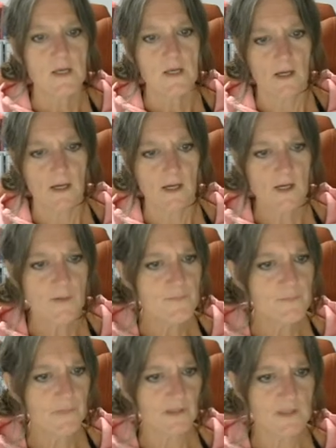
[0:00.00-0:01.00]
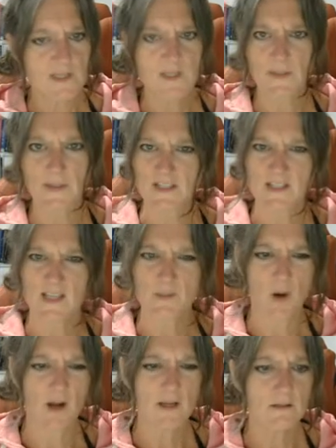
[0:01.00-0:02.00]
The inspector says,
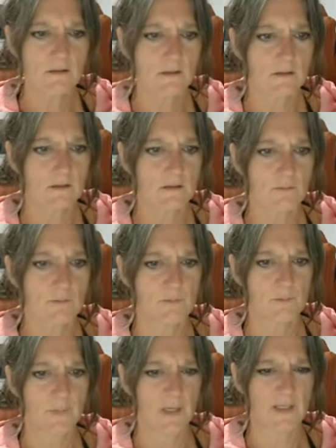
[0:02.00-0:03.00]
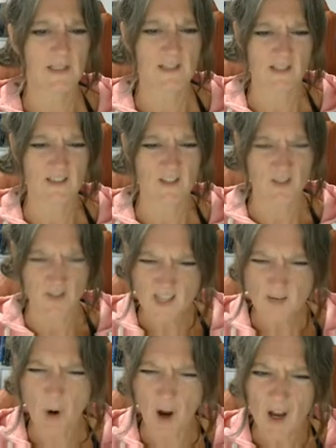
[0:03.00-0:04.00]
why? Birling's like, did you
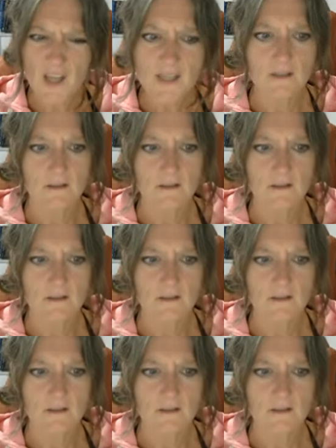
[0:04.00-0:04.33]
say why?